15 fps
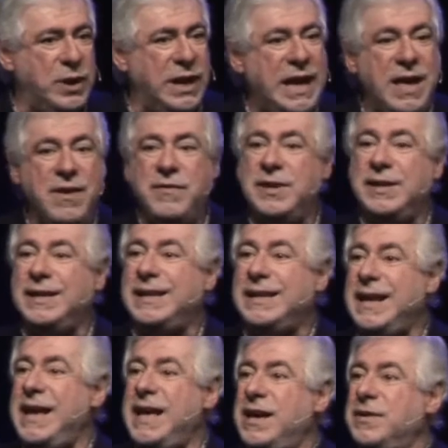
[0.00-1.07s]
haven't
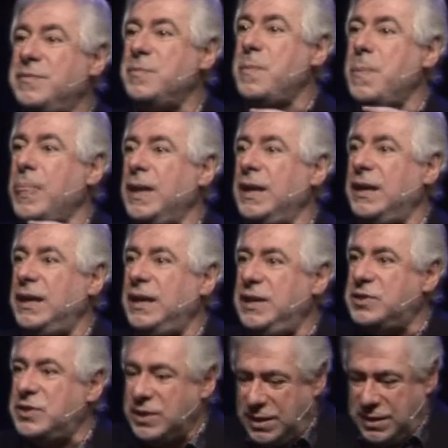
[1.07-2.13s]
allowed
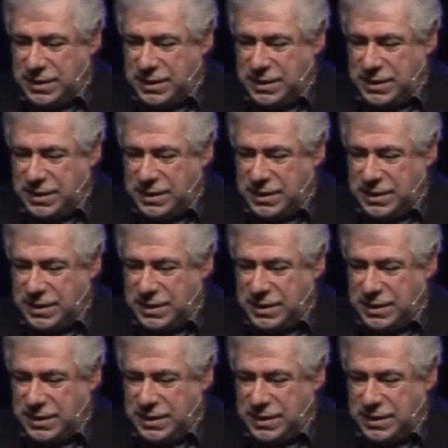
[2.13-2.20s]
his